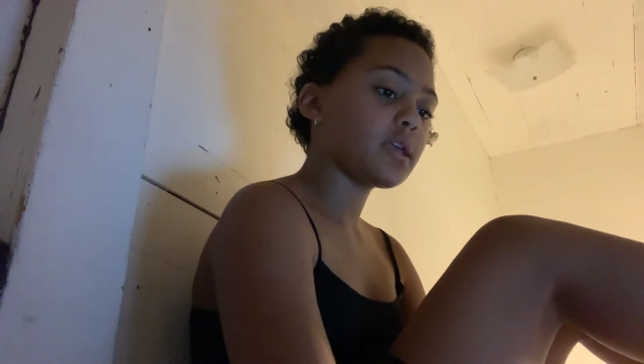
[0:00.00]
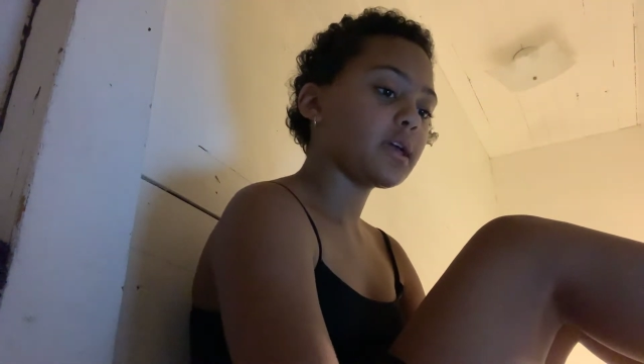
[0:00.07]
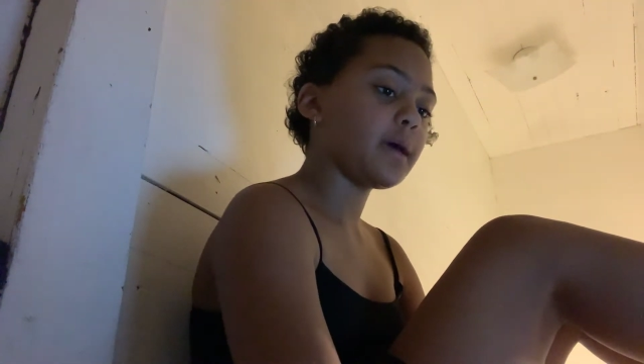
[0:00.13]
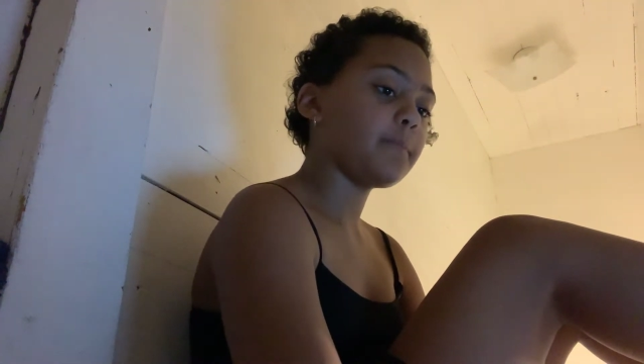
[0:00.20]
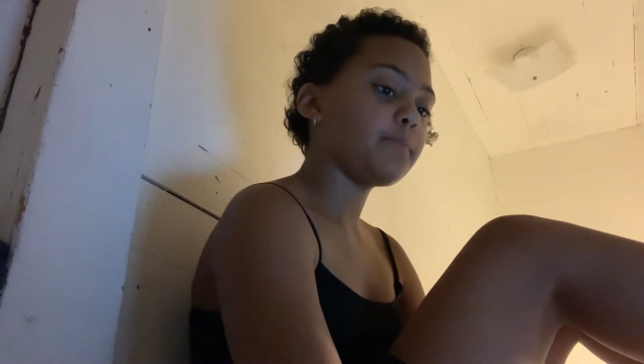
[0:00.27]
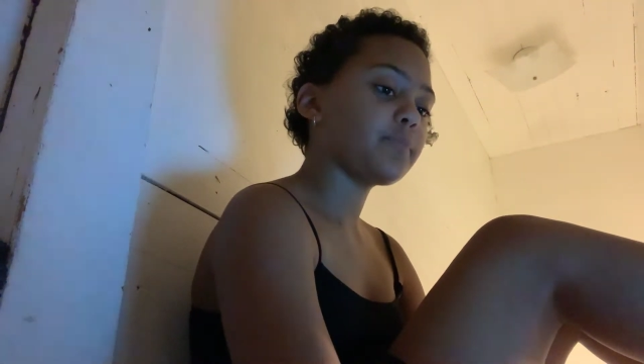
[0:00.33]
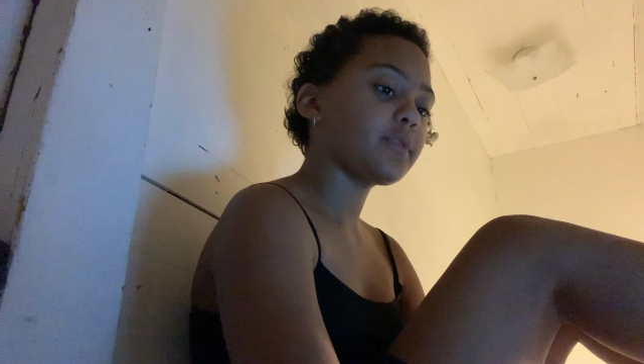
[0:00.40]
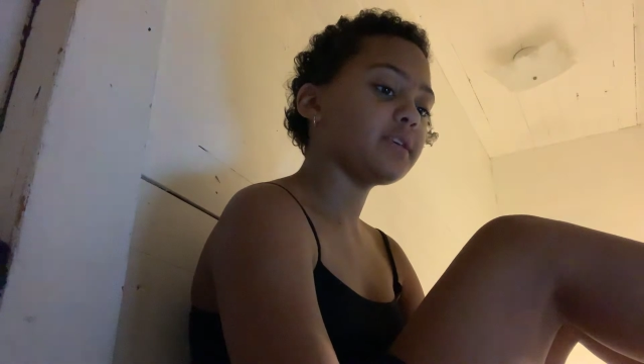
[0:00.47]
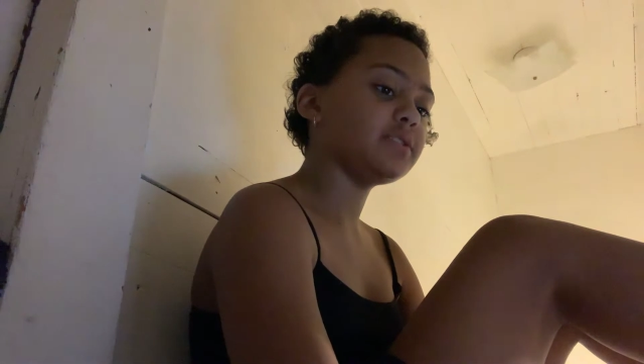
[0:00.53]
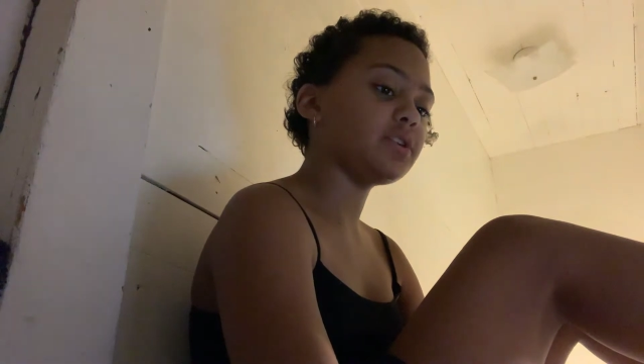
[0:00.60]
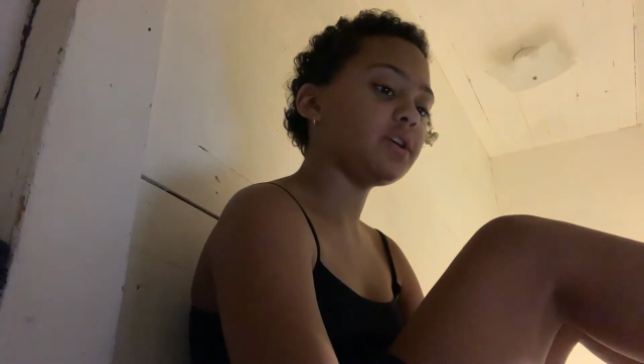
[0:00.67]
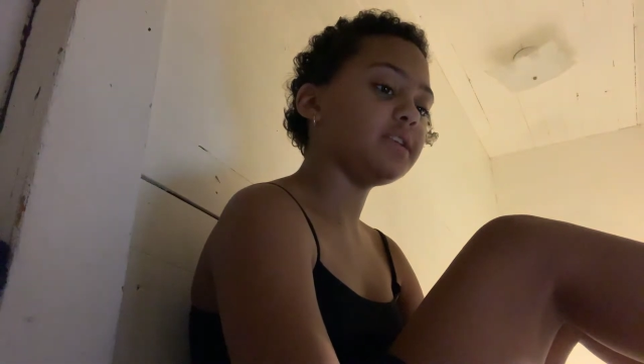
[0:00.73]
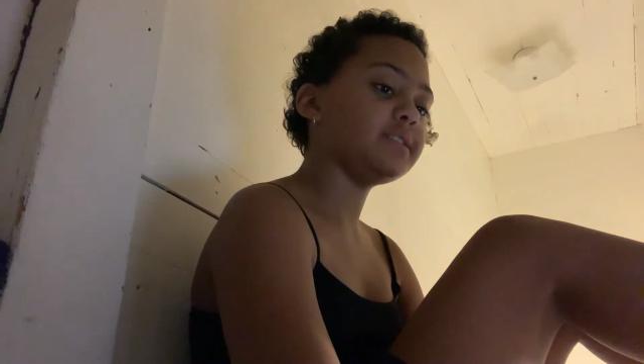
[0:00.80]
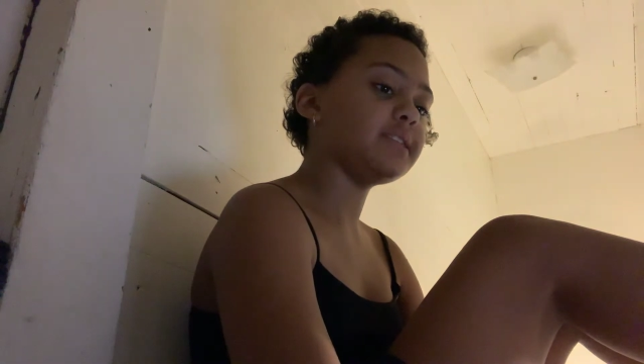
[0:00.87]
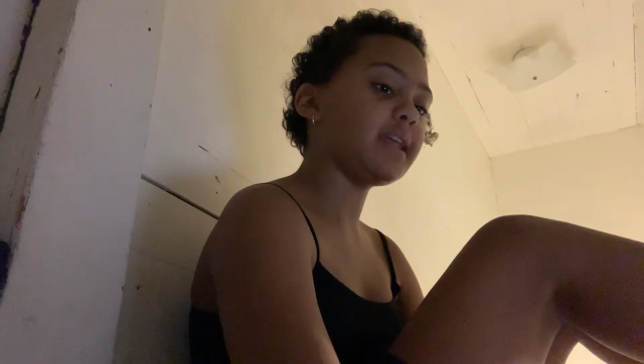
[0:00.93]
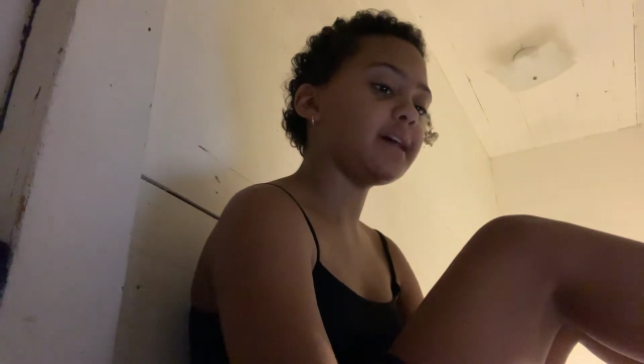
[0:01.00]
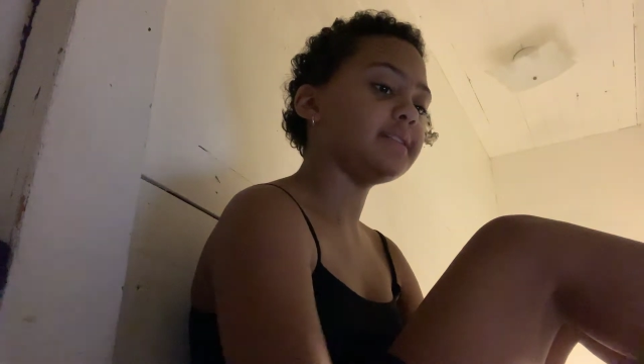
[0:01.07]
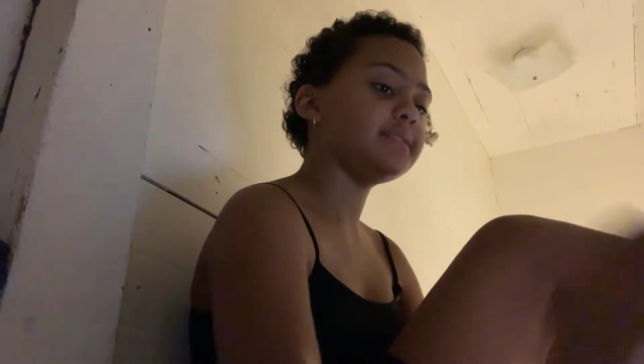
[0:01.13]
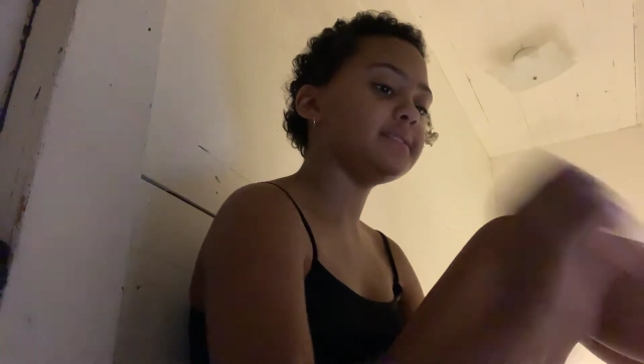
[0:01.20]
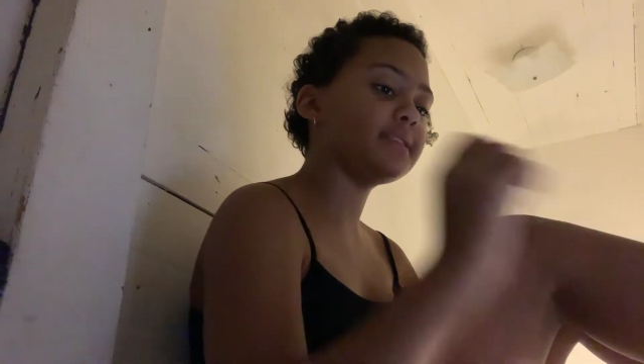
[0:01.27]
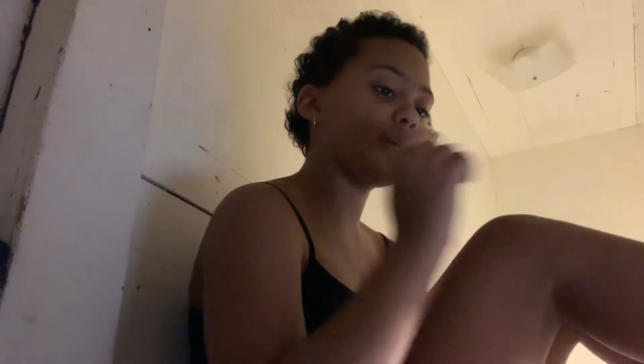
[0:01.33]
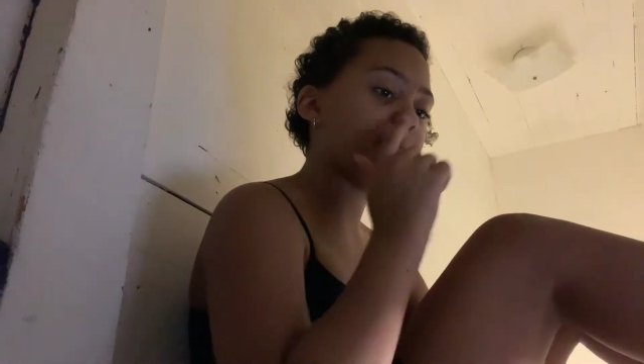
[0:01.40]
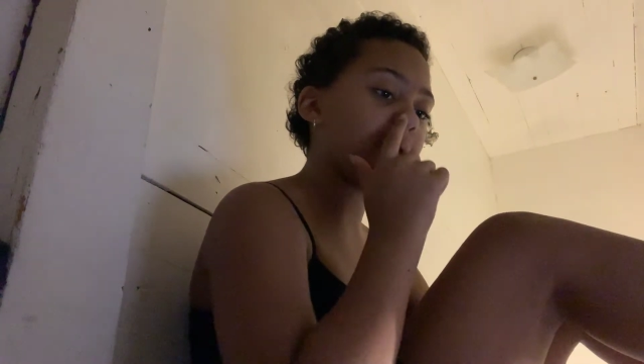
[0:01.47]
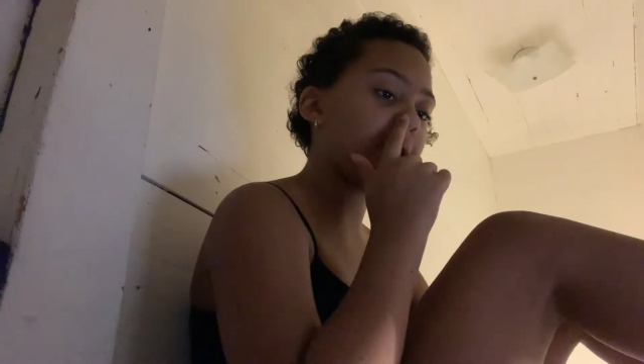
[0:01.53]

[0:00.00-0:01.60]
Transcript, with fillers: Okay, sorry for that. Skip